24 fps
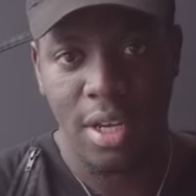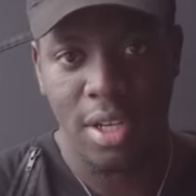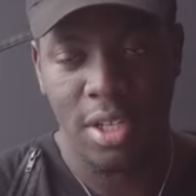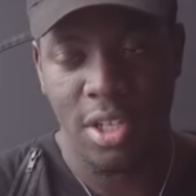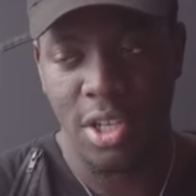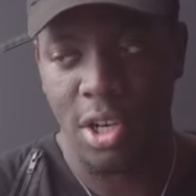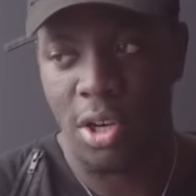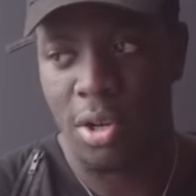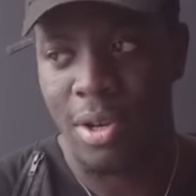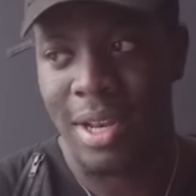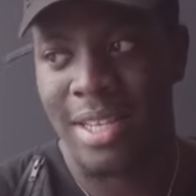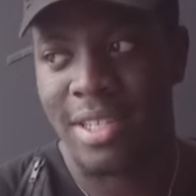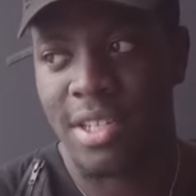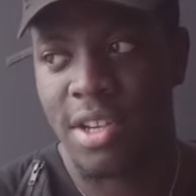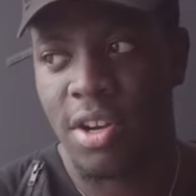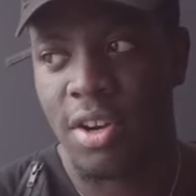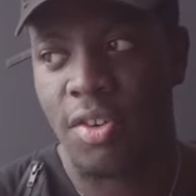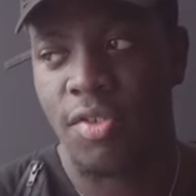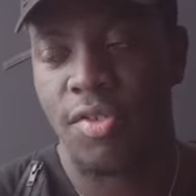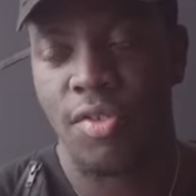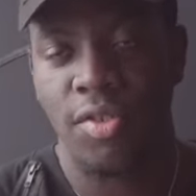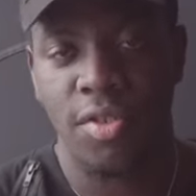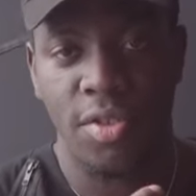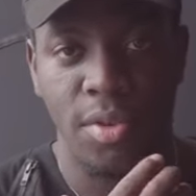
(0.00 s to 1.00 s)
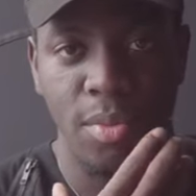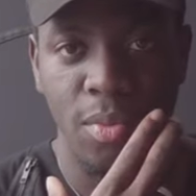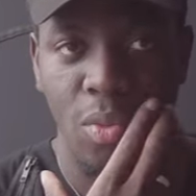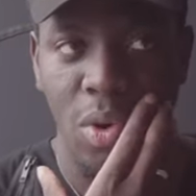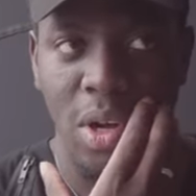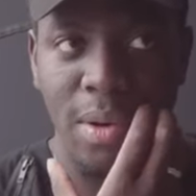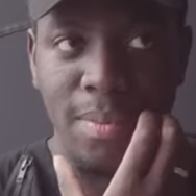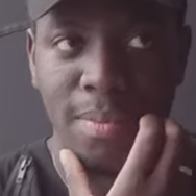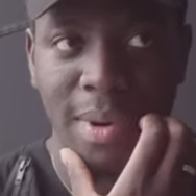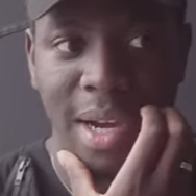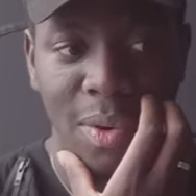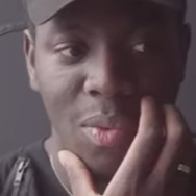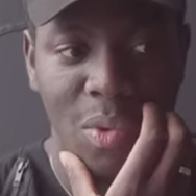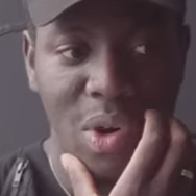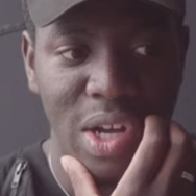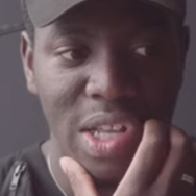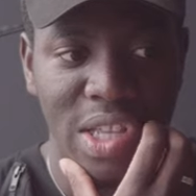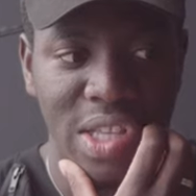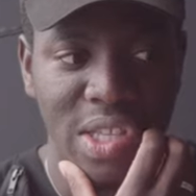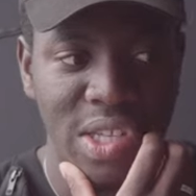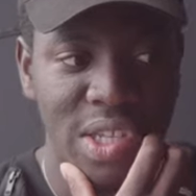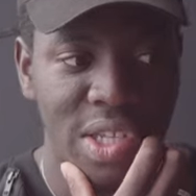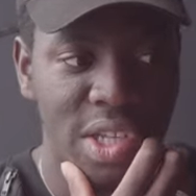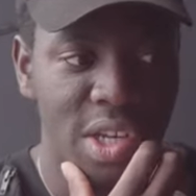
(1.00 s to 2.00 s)
so let's go through them one by
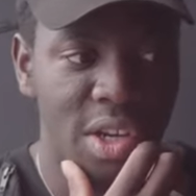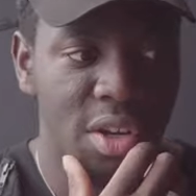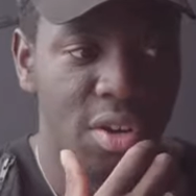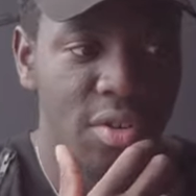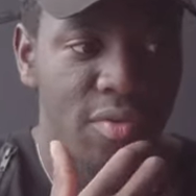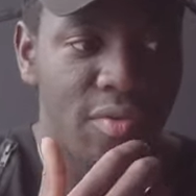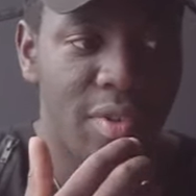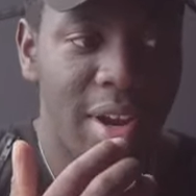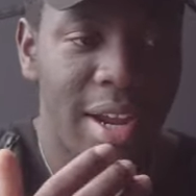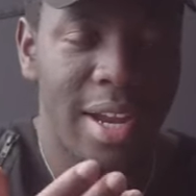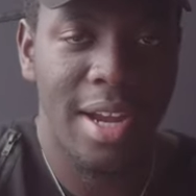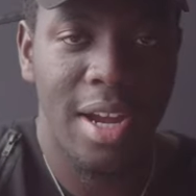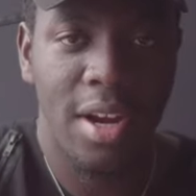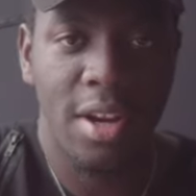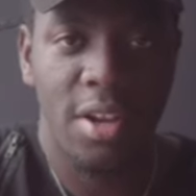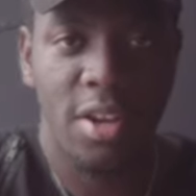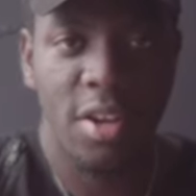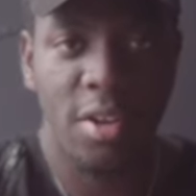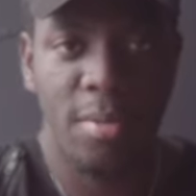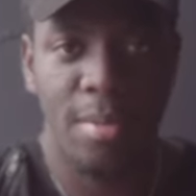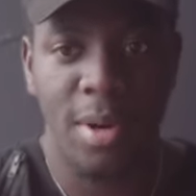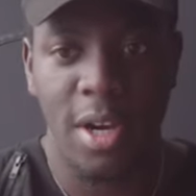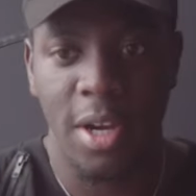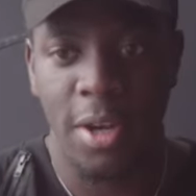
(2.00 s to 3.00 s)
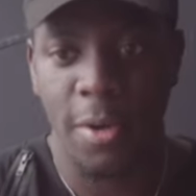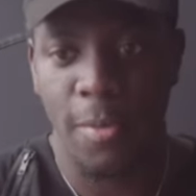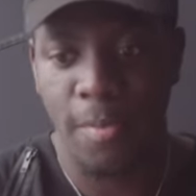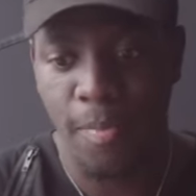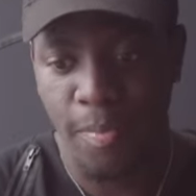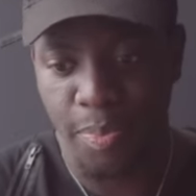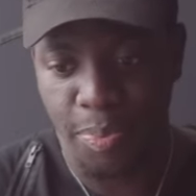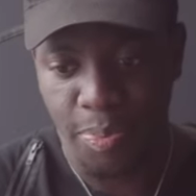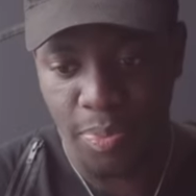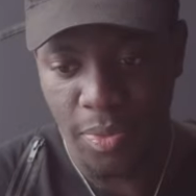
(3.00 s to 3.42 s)
one. So Rei Kawakubo,